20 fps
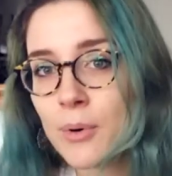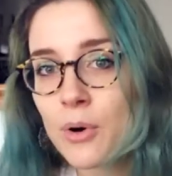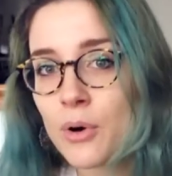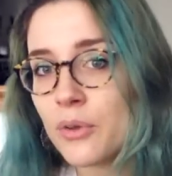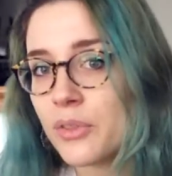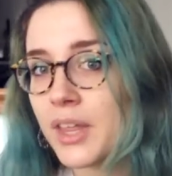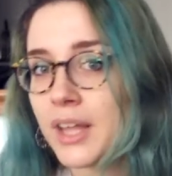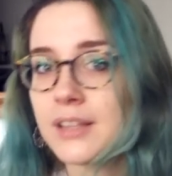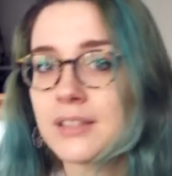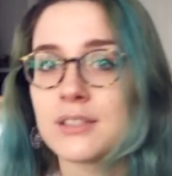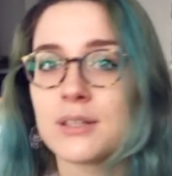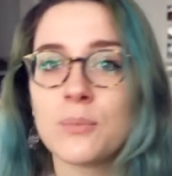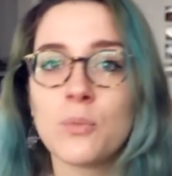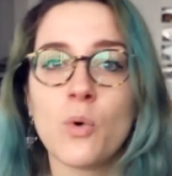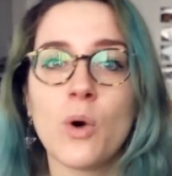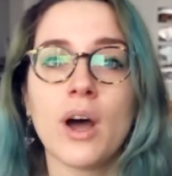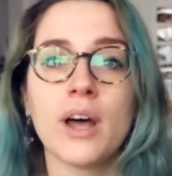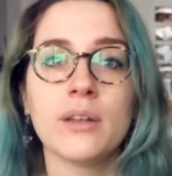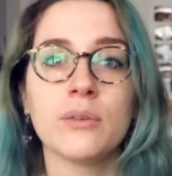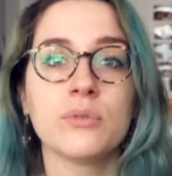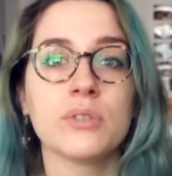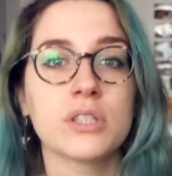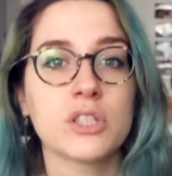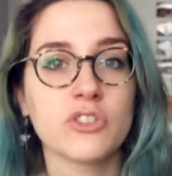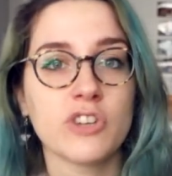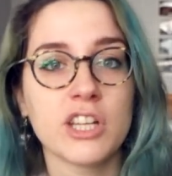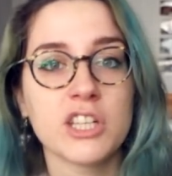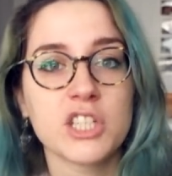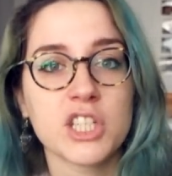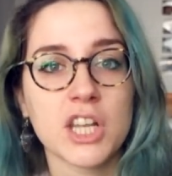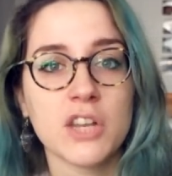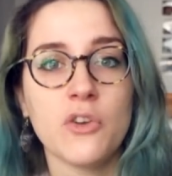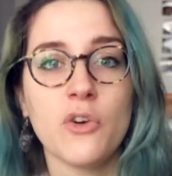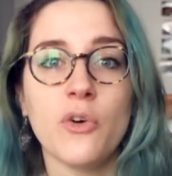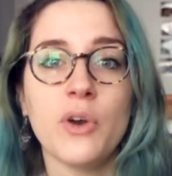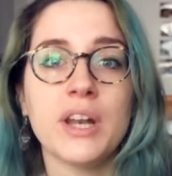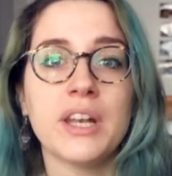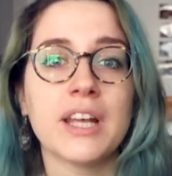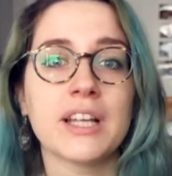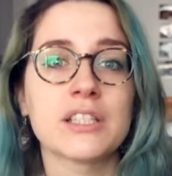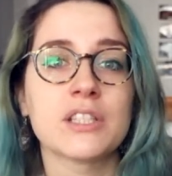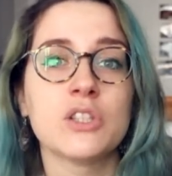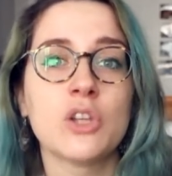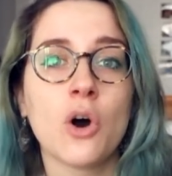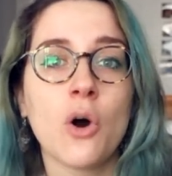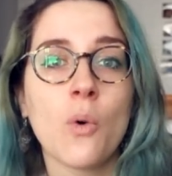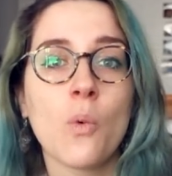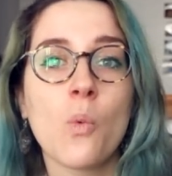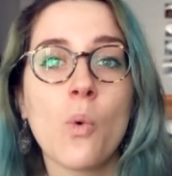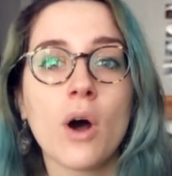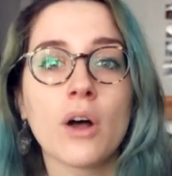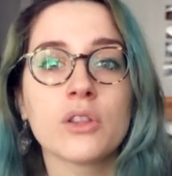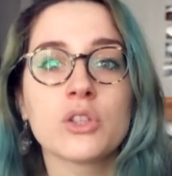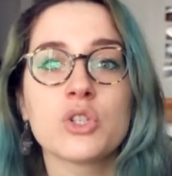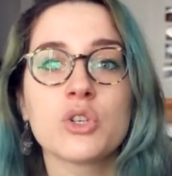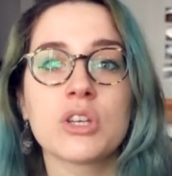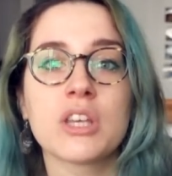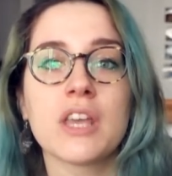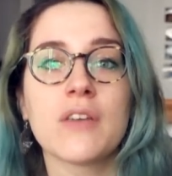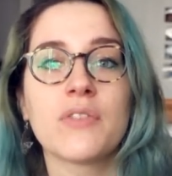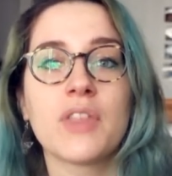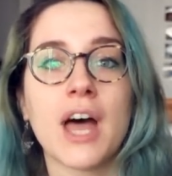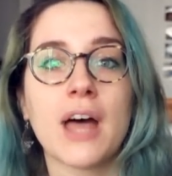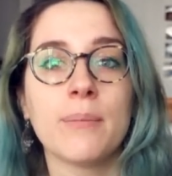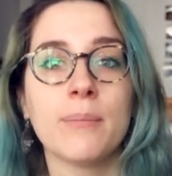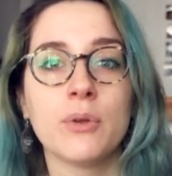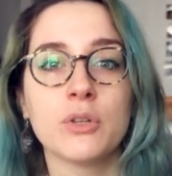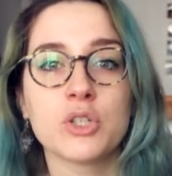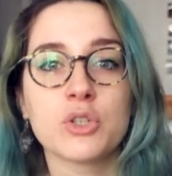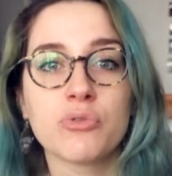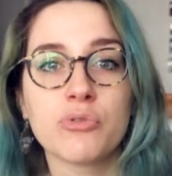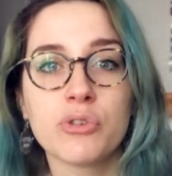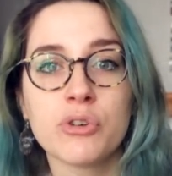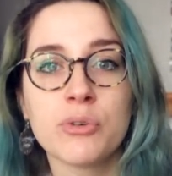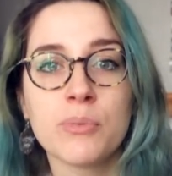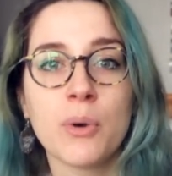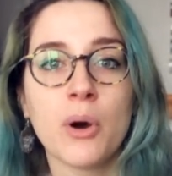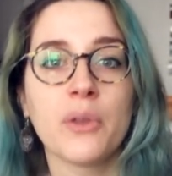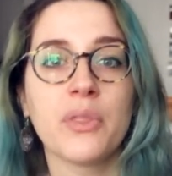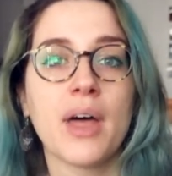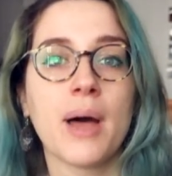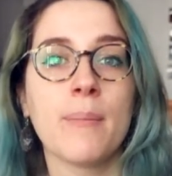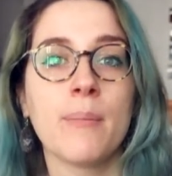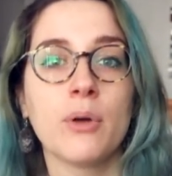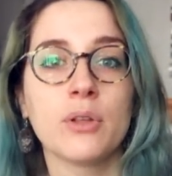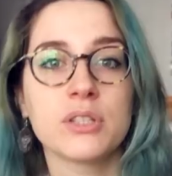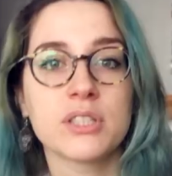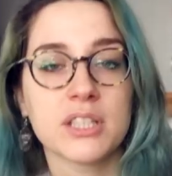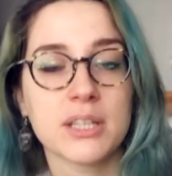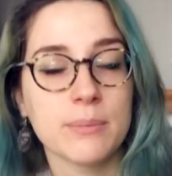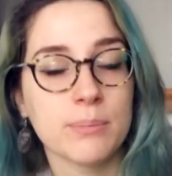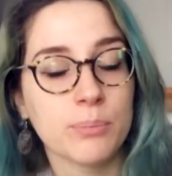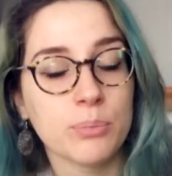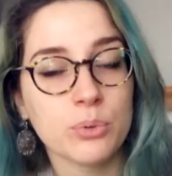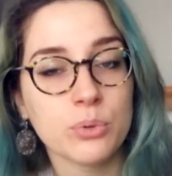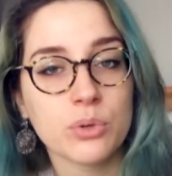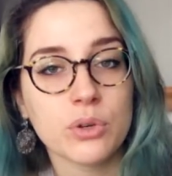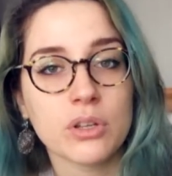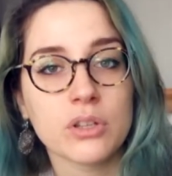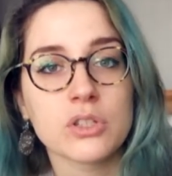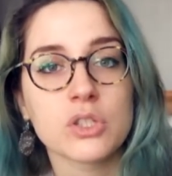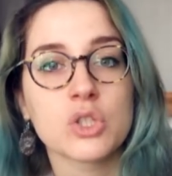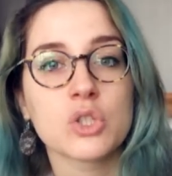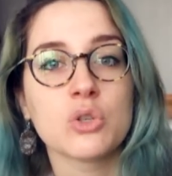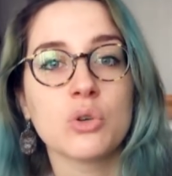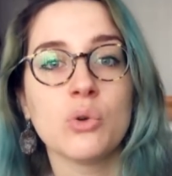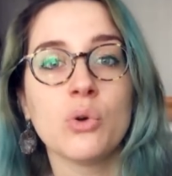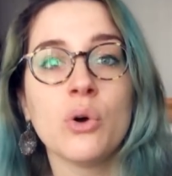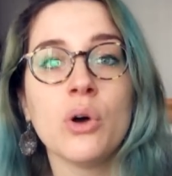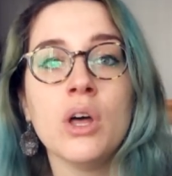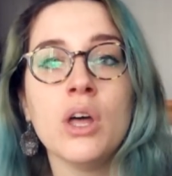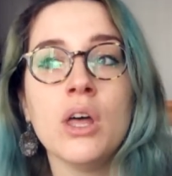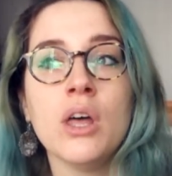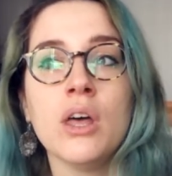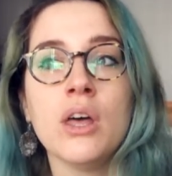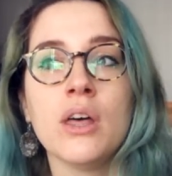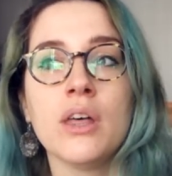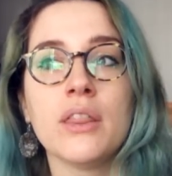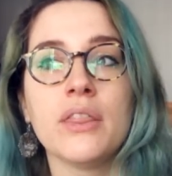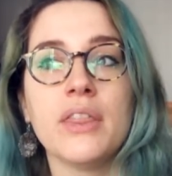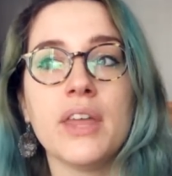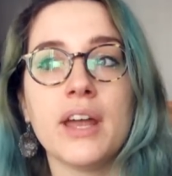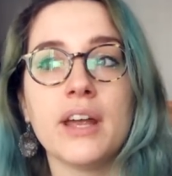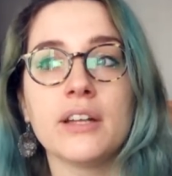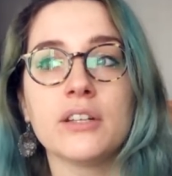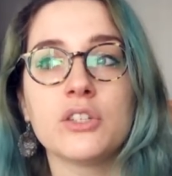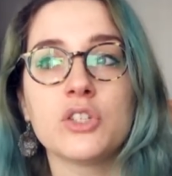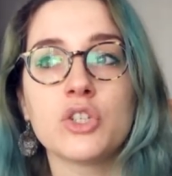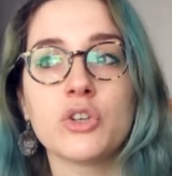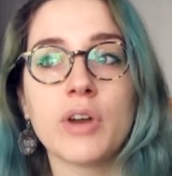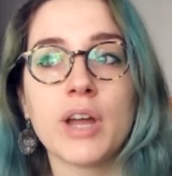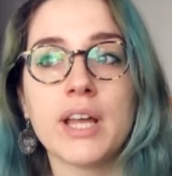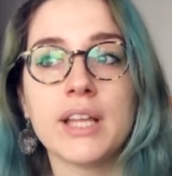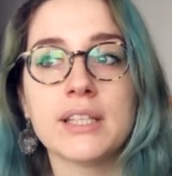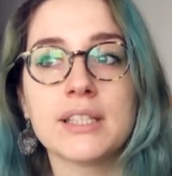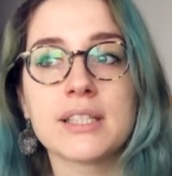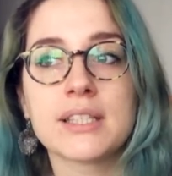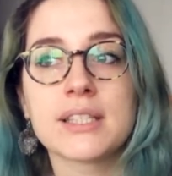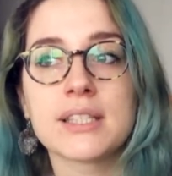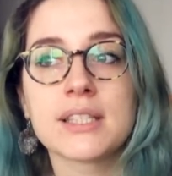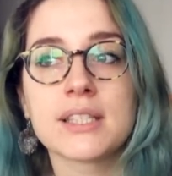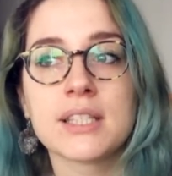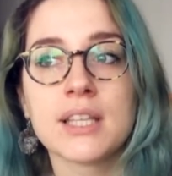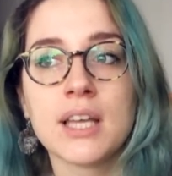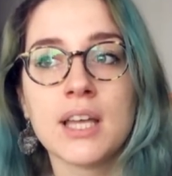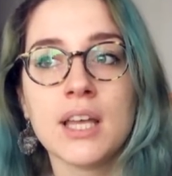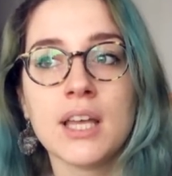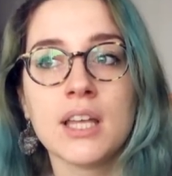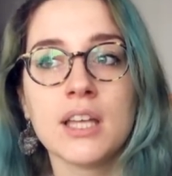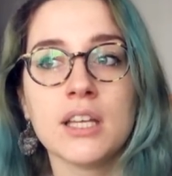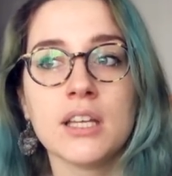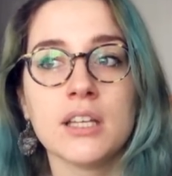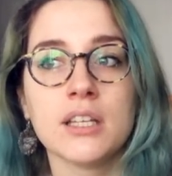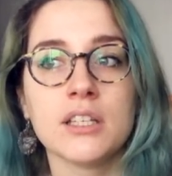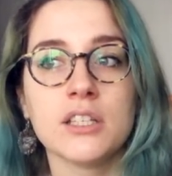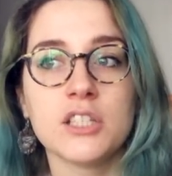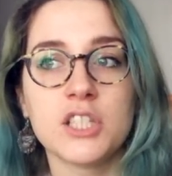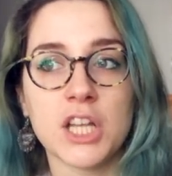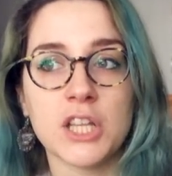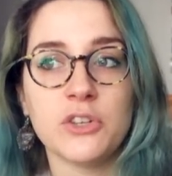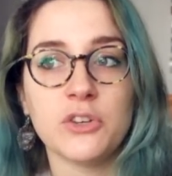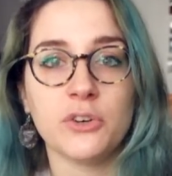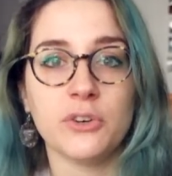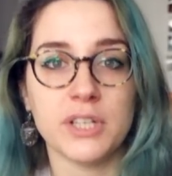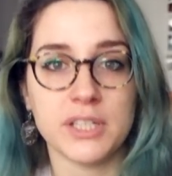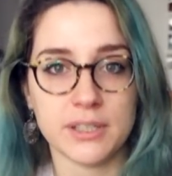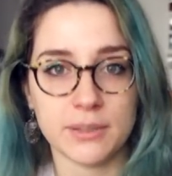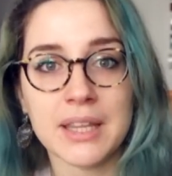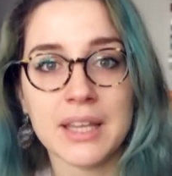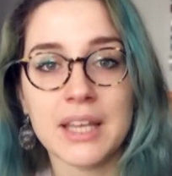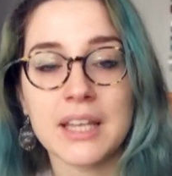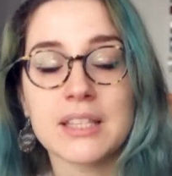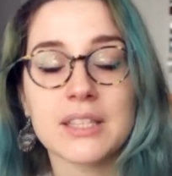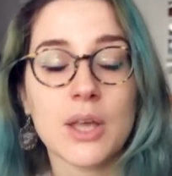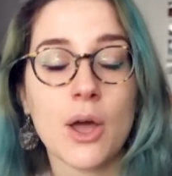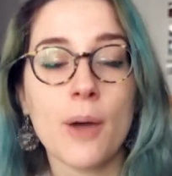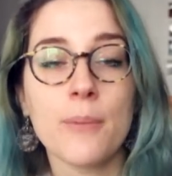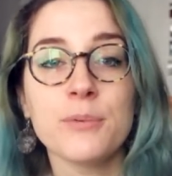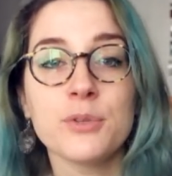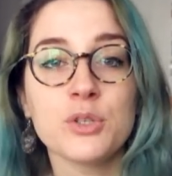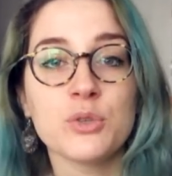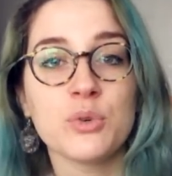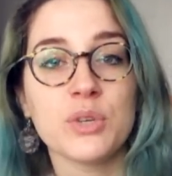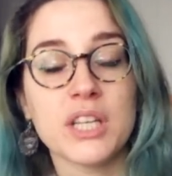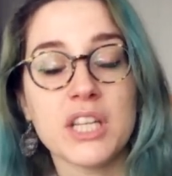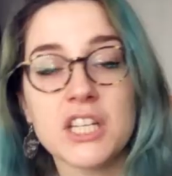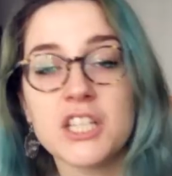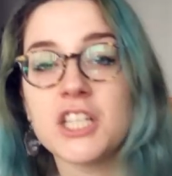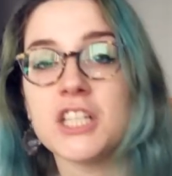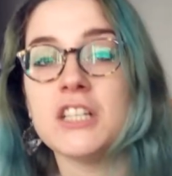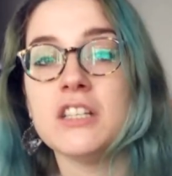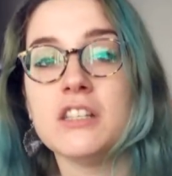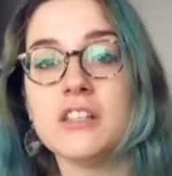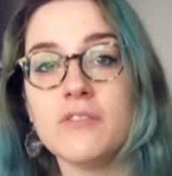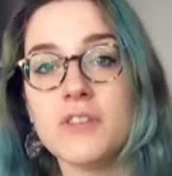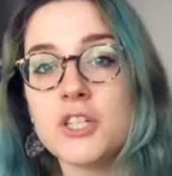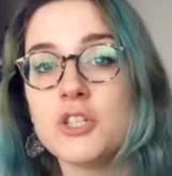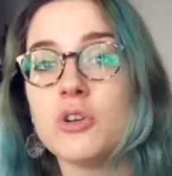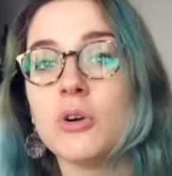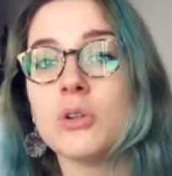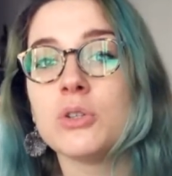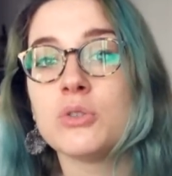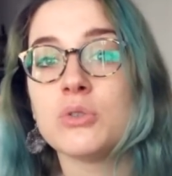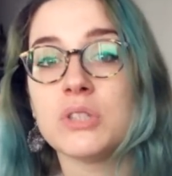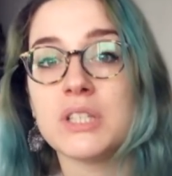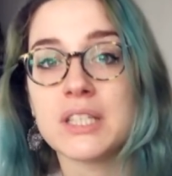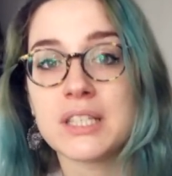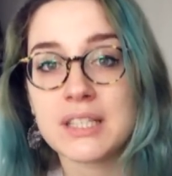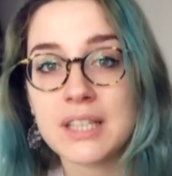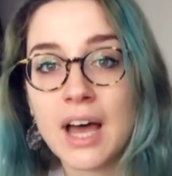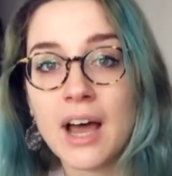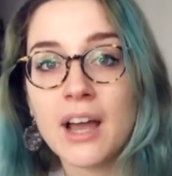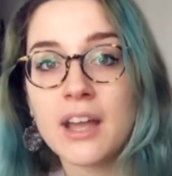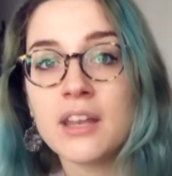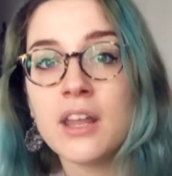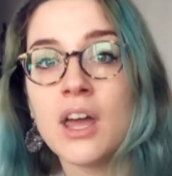than someone who's transgender. It does not want to give that much room or that much importance to their transgenderism. It's up to each individual to decide